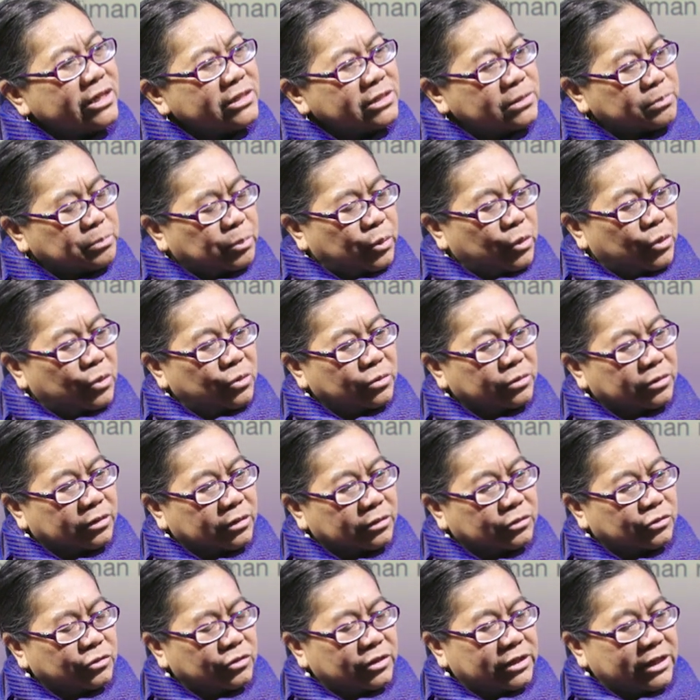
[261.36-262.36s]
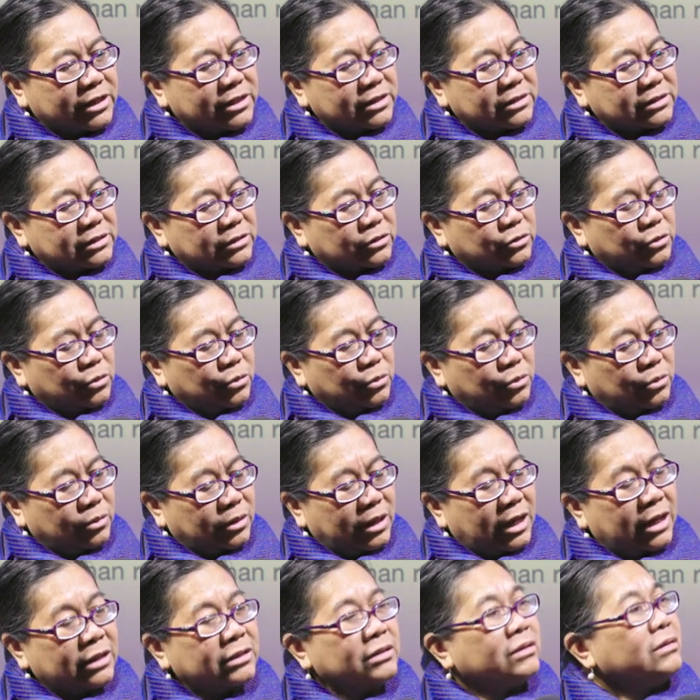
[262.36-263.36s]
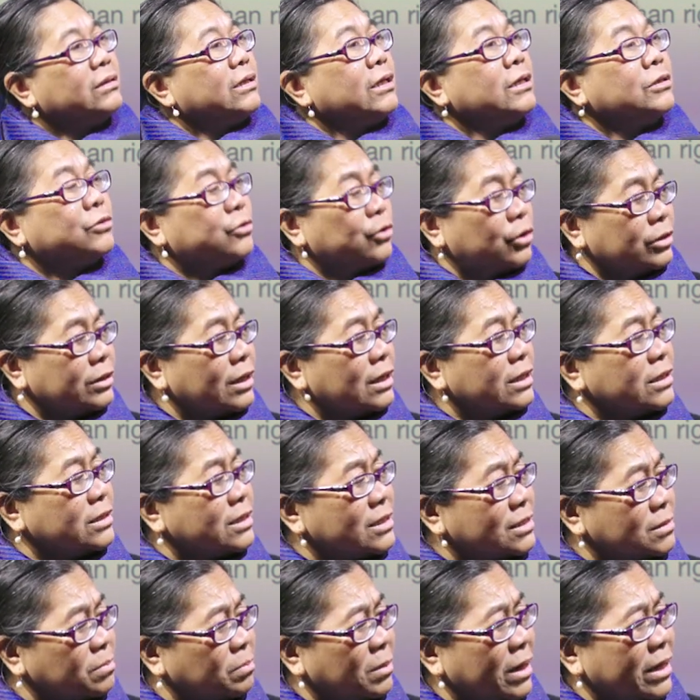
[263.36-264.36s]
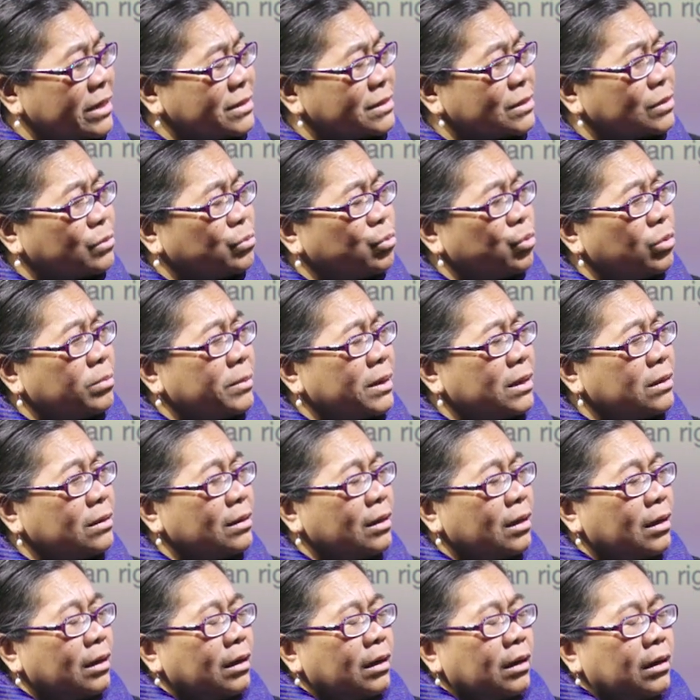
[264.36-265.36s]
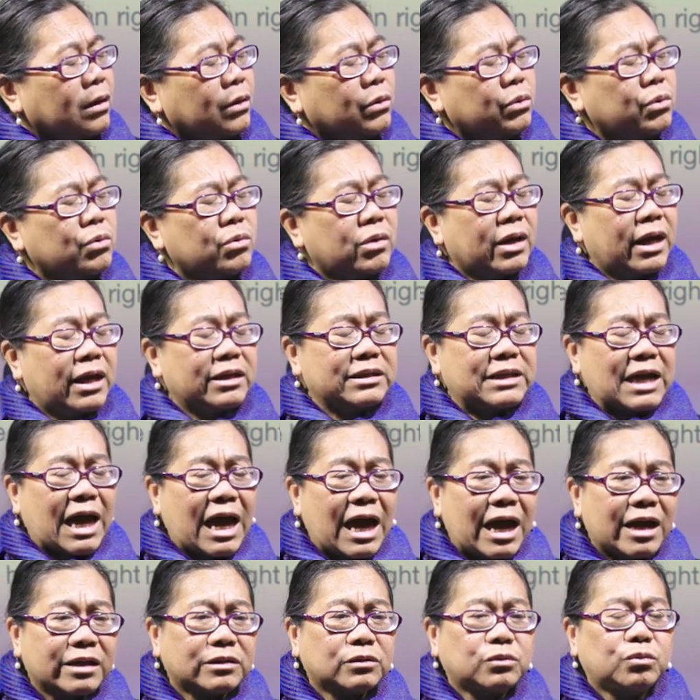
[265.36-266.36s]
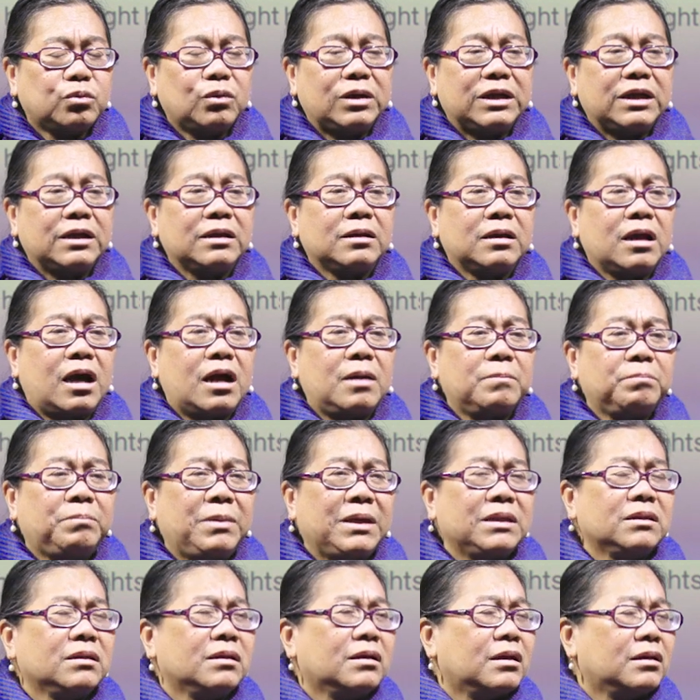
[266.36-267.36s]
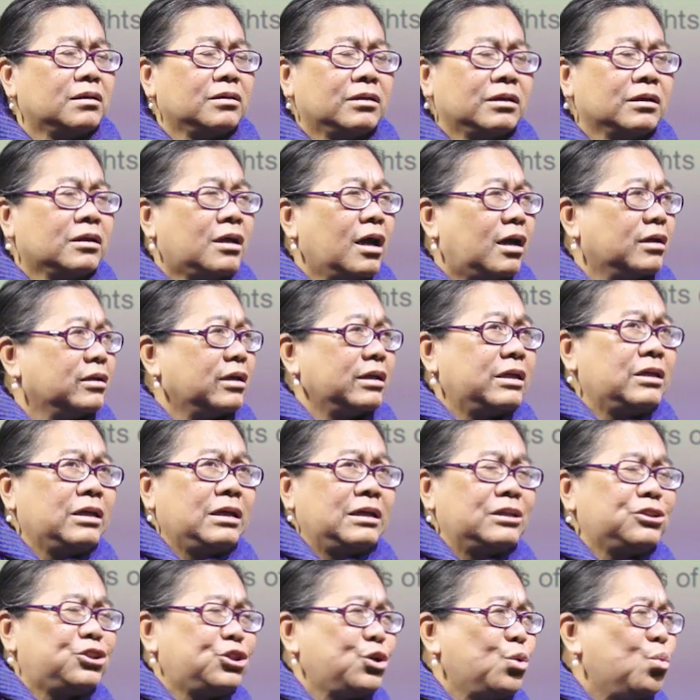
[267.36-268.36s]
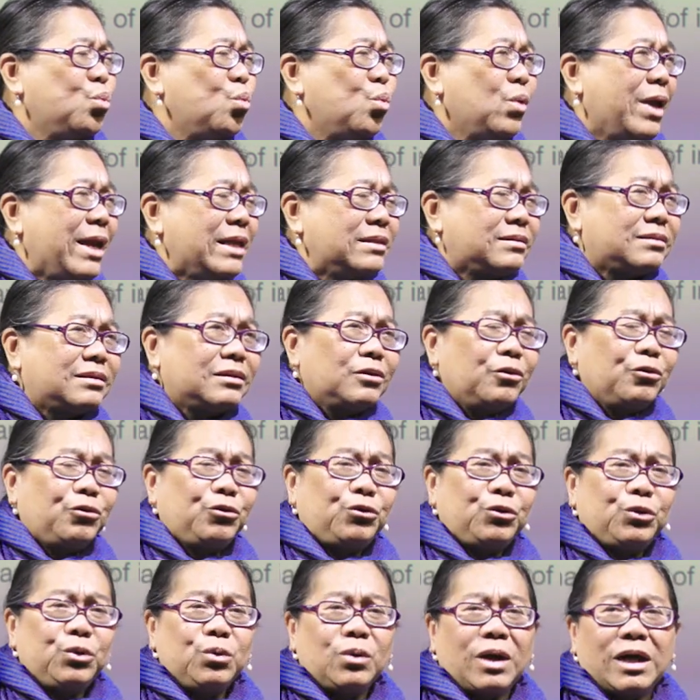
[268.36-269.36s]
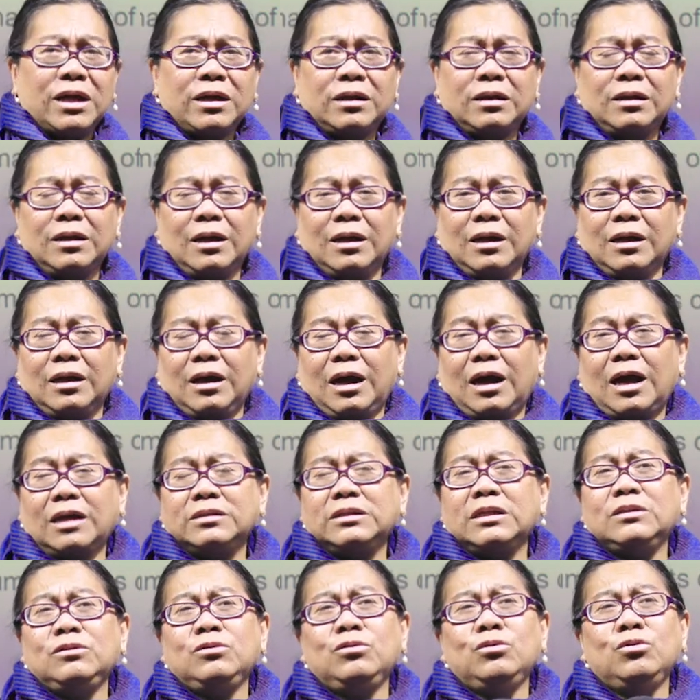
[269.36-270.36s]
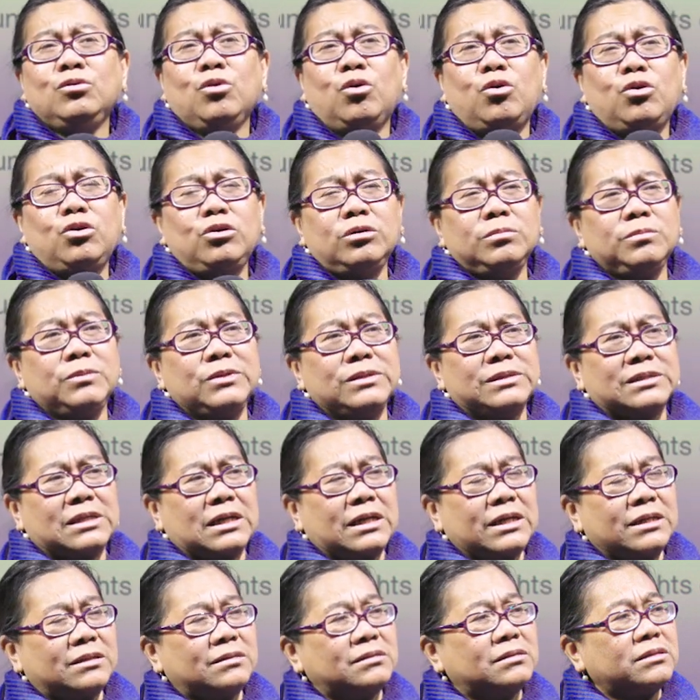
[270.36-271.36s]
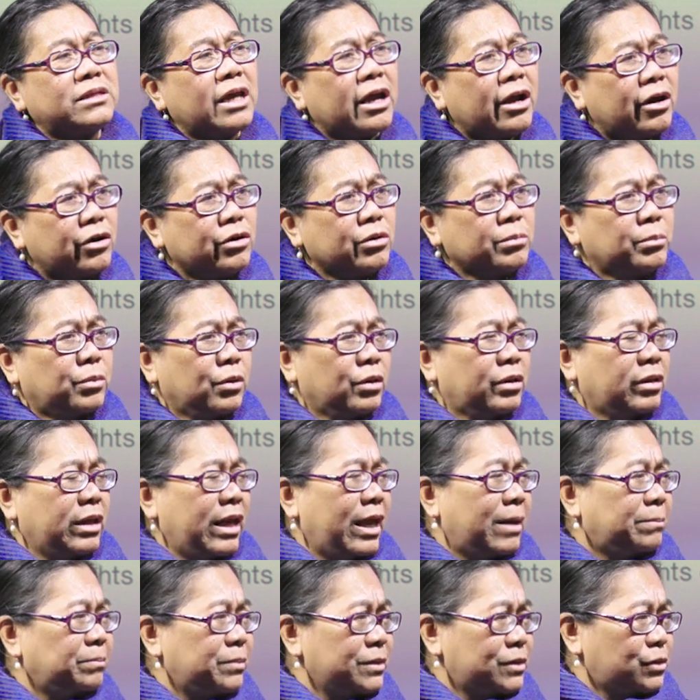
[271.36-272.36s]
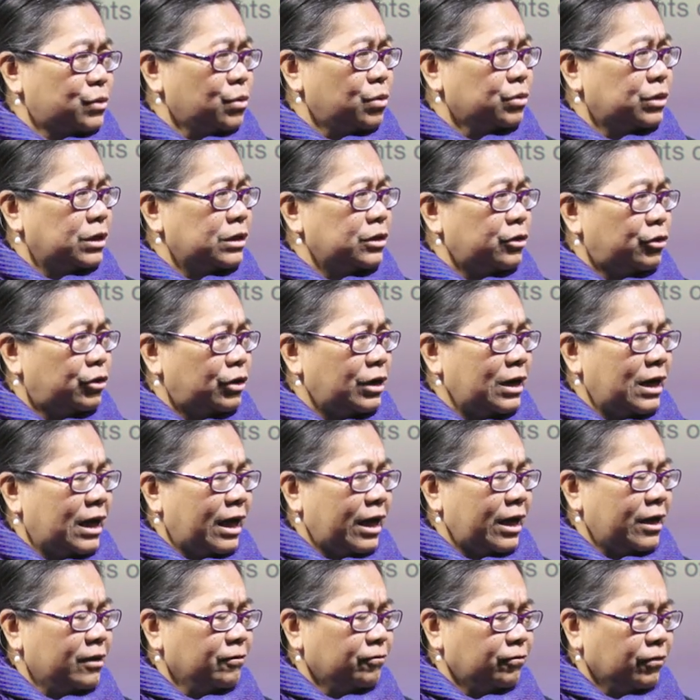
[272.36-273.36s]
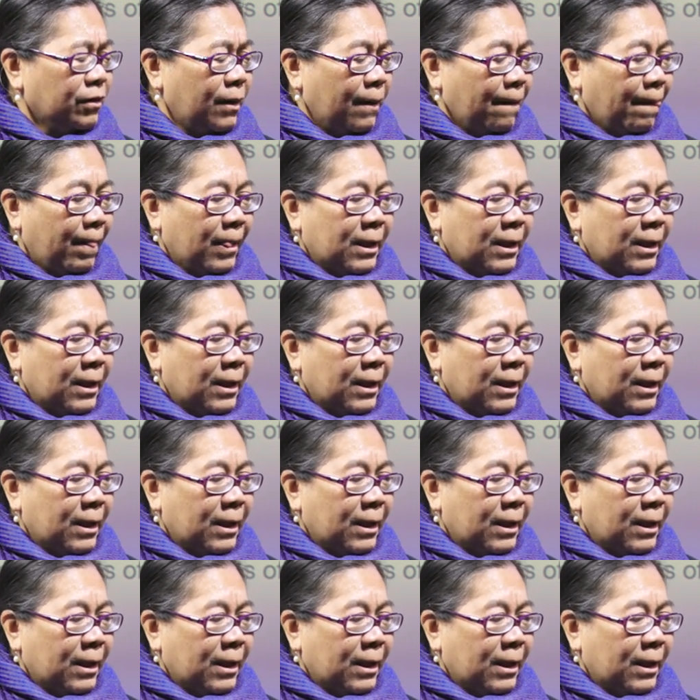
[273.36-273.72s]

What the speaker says: I spoke to an internally displaced woman who had actually she went through an enormously terrible episode in her life.